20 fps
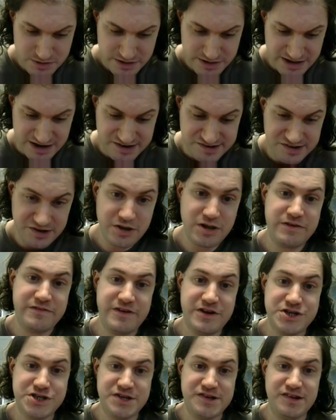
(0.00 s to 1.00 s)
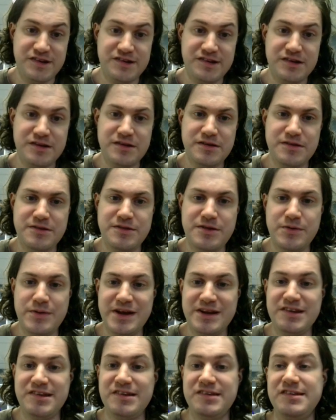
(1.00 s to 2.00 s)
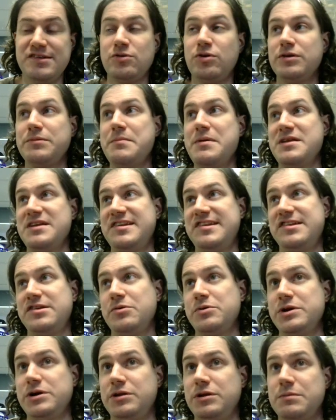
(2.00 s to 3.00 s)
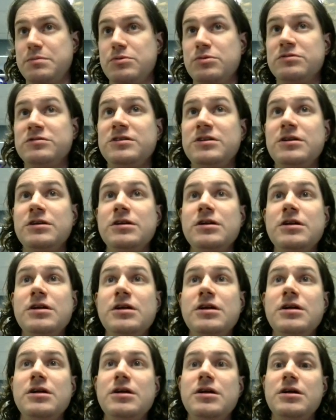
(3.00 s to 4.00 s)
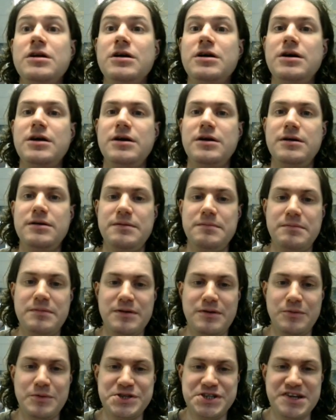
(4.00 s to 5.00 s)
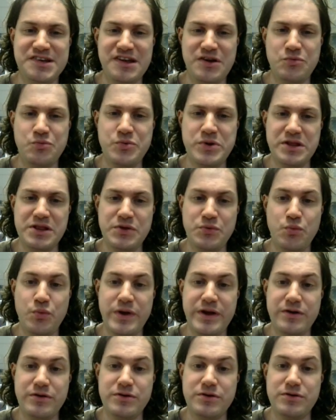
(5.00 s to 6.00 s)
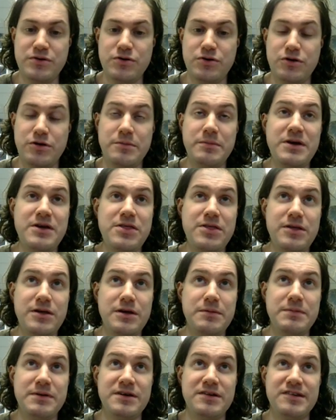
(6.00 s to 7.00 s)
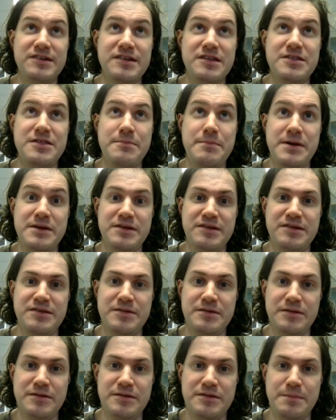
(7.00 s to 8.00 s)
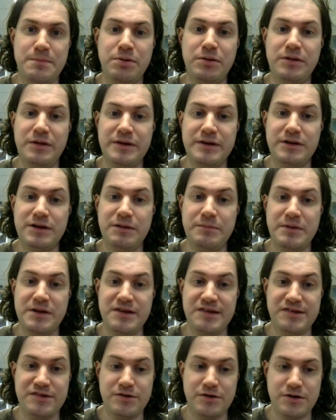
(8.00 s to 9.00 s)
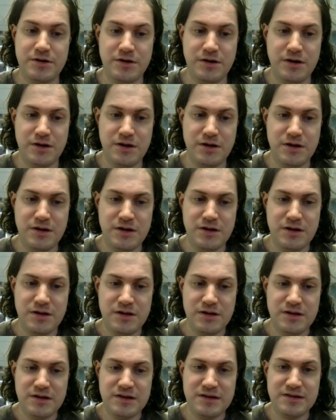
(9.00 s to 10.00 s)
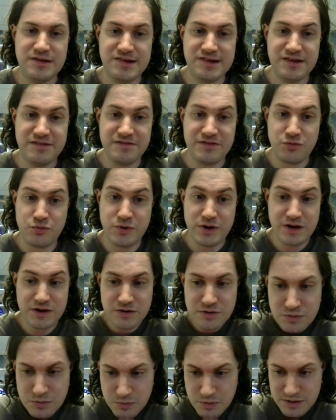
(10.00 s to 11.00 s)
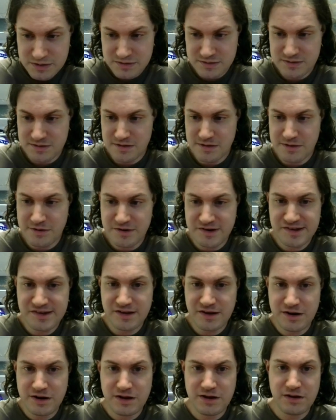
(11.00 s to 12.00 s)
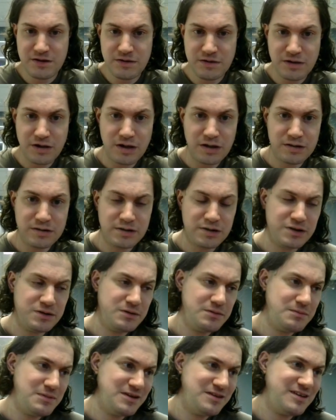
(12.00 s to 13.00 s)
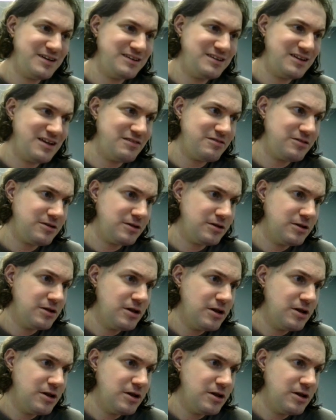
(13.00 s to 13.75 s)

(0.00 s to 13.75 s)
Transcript: executive agencies. In the United States, it's called ministerial approval, which is a really weird term, I think, because the political minister doesn't even read what they're signing at that level.